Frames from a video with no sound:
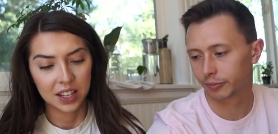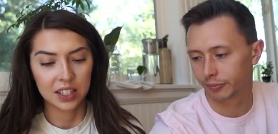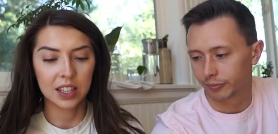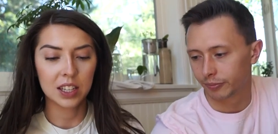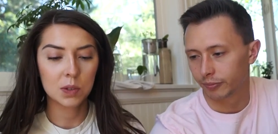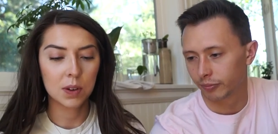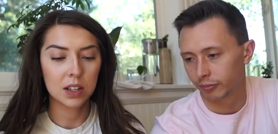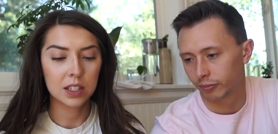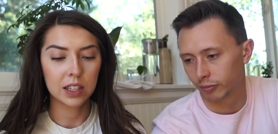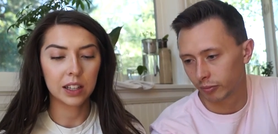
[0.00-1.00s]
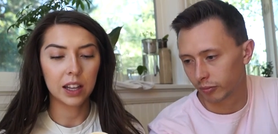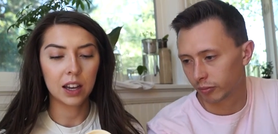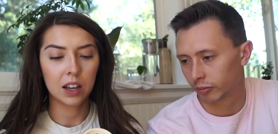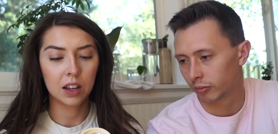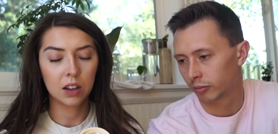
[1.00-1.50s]
Speaker 1: So this one's
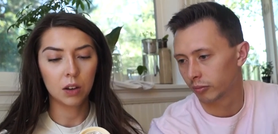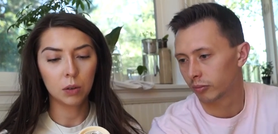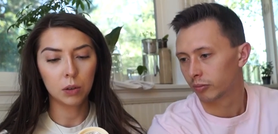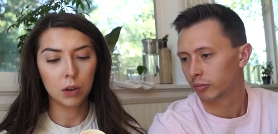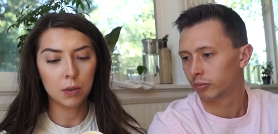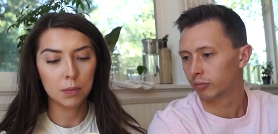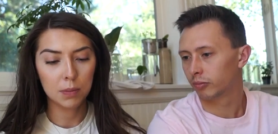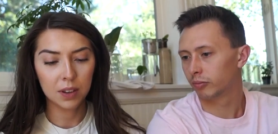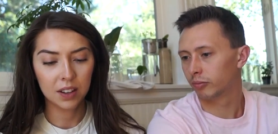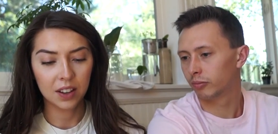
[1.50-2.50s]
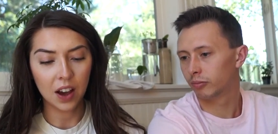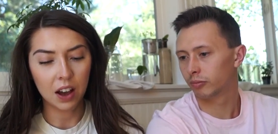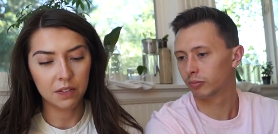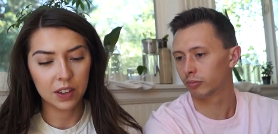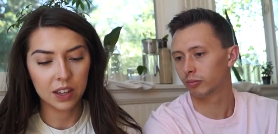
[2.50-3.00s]
La Colina
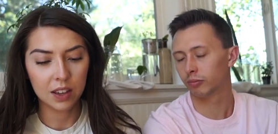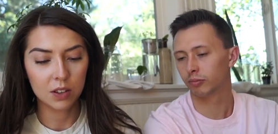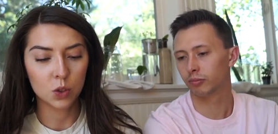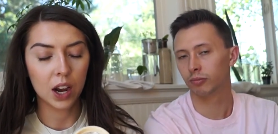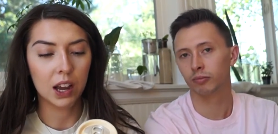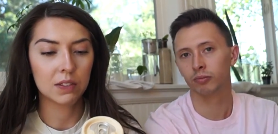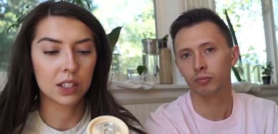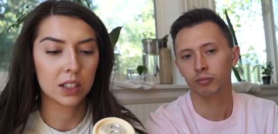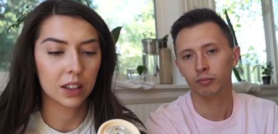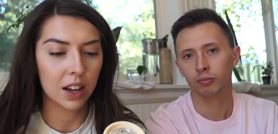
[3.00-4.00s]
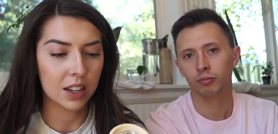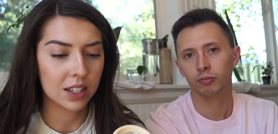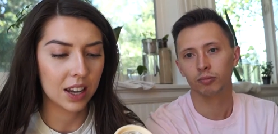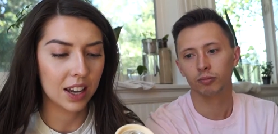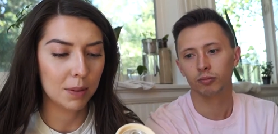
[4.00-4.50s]
Coffee Draft
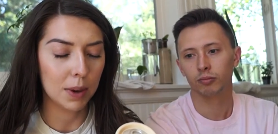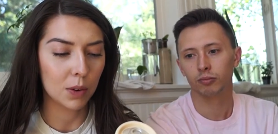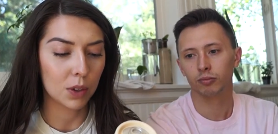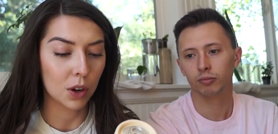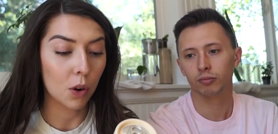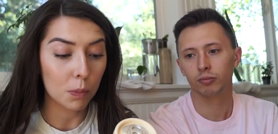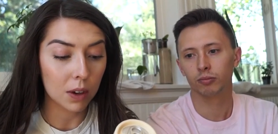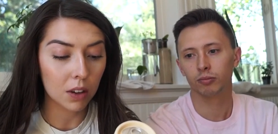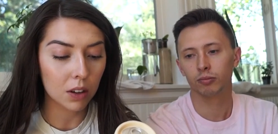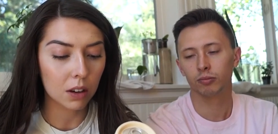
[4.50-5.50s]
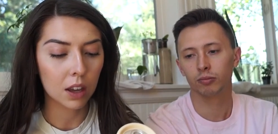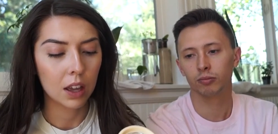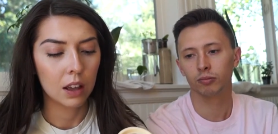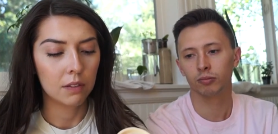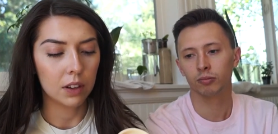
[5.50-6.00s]
Latte made with oat milk,
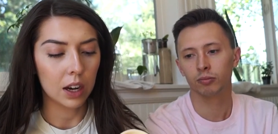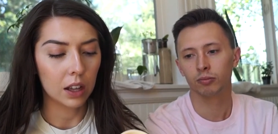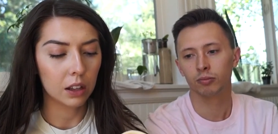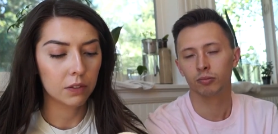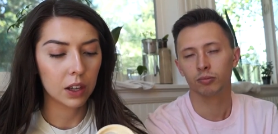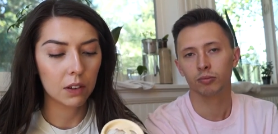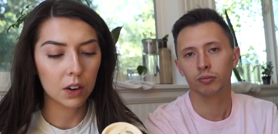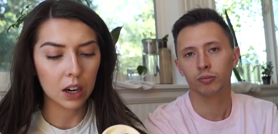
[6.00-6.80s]
vanilla flavored.